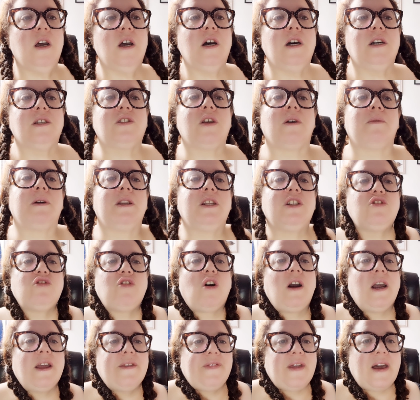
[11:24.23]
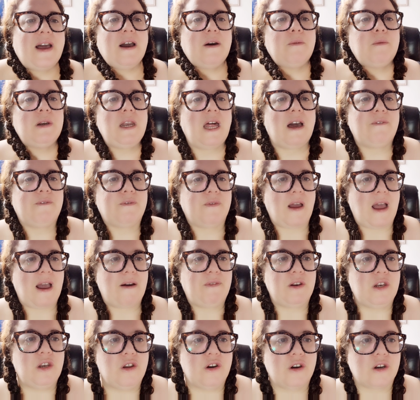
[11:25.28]
So I'm going to try that. We'll have
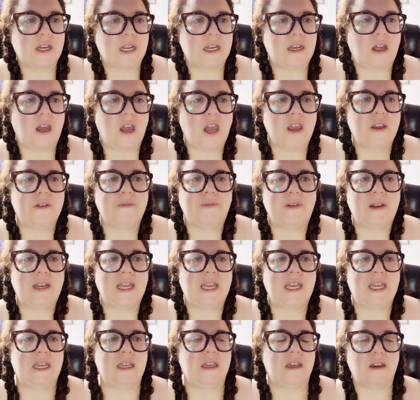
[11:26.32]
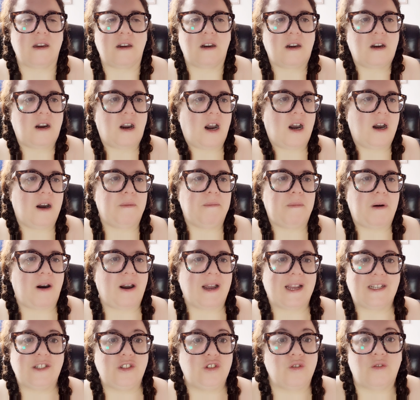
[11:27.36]
a look, and hopefully
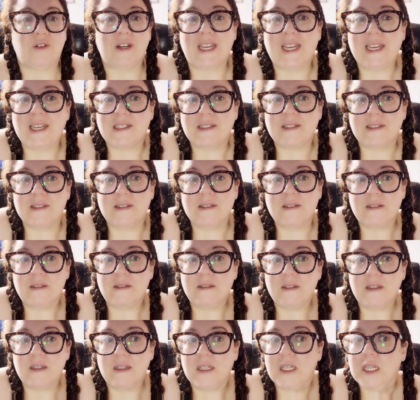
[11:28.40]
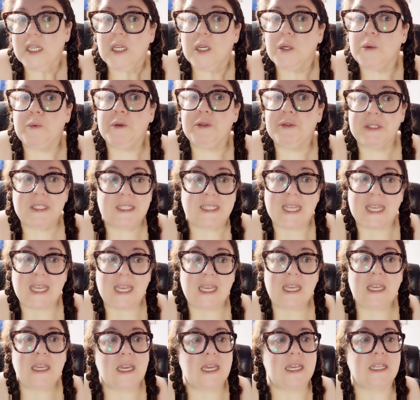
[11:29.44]
I enjoy it. We'll
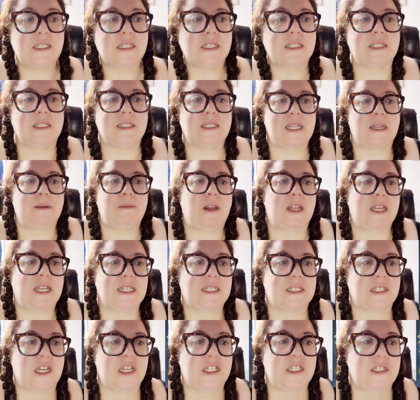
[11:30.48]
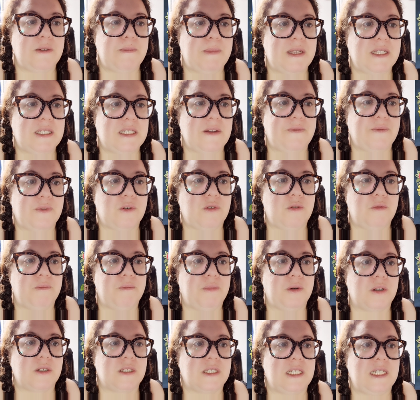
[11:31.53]
see. It doesn't seem like it's going to be a difficult
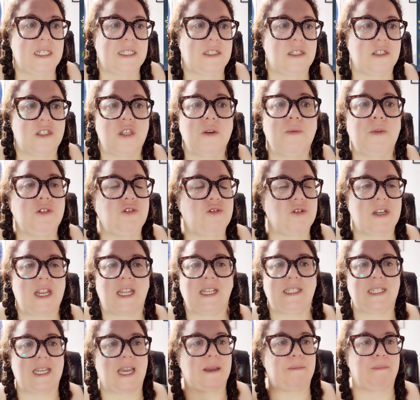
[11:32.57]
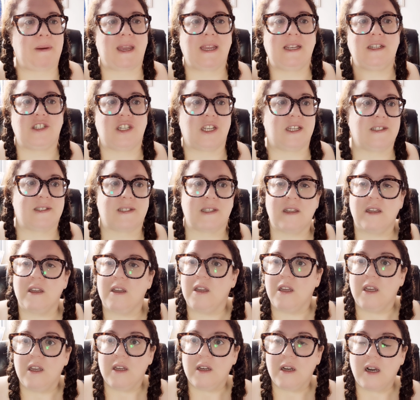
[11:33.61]
book to listen. 288 pages.
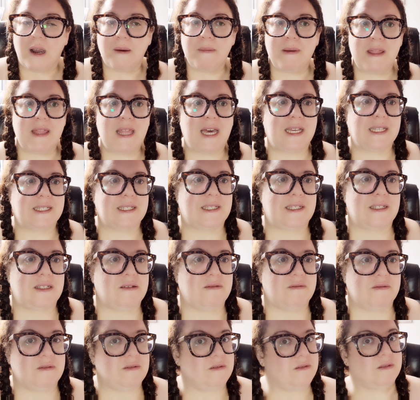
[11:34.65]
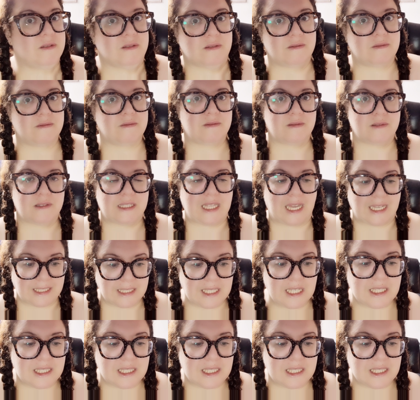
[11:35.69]
I mean, that's a